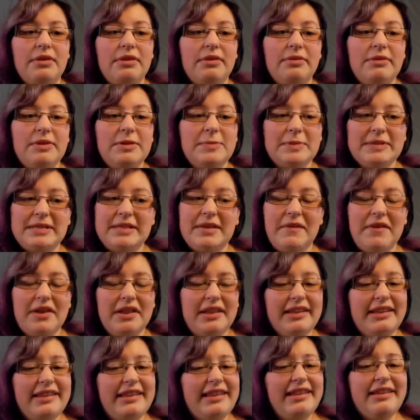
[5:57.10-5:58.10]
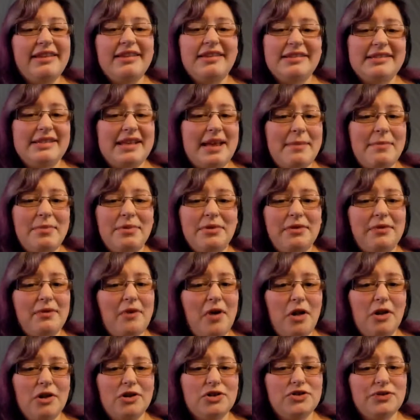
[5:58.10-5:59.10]
Specifically, the example of
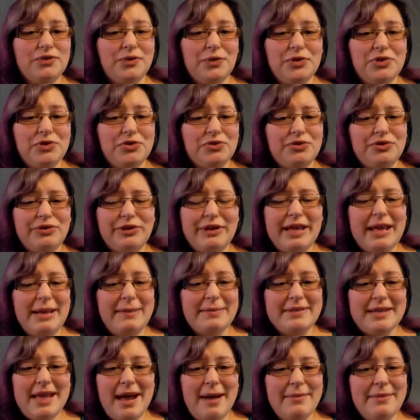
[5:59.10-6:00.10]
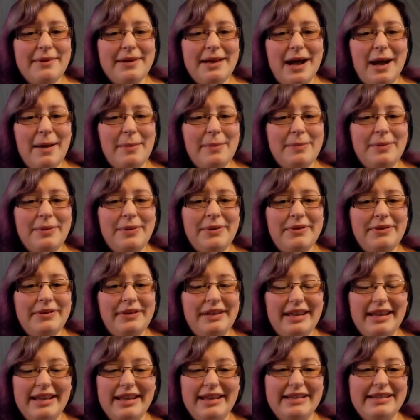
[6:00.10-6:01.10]
College of Wizardry keeps coming up
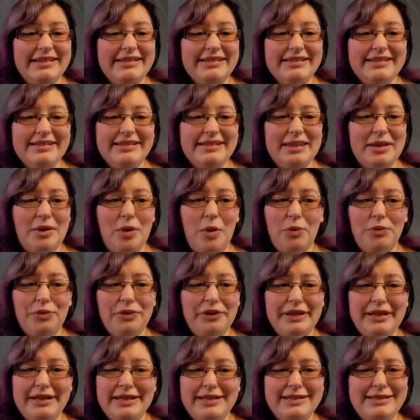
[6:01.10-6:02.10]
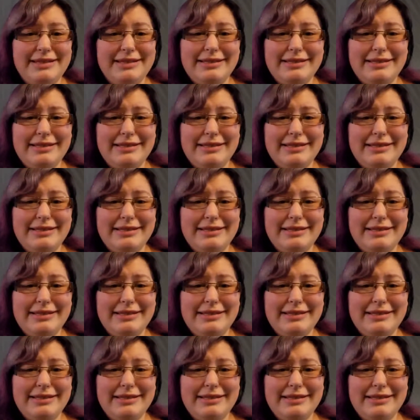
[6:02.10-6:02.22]
is the only